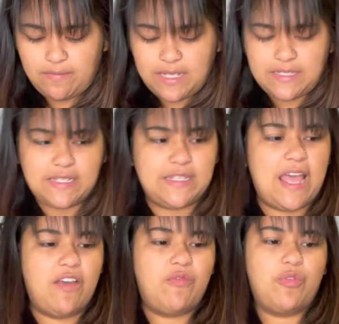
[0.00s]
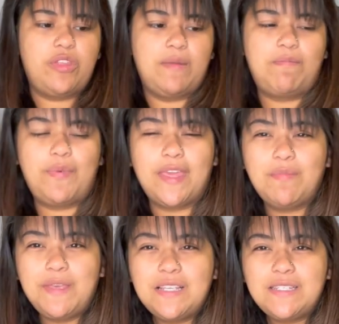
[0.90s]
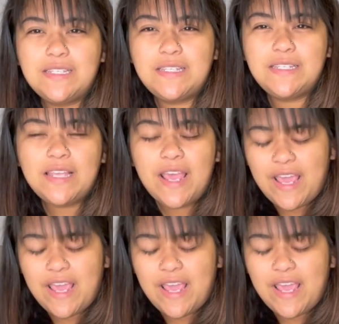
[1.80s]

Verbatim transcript: mixes have really big pieces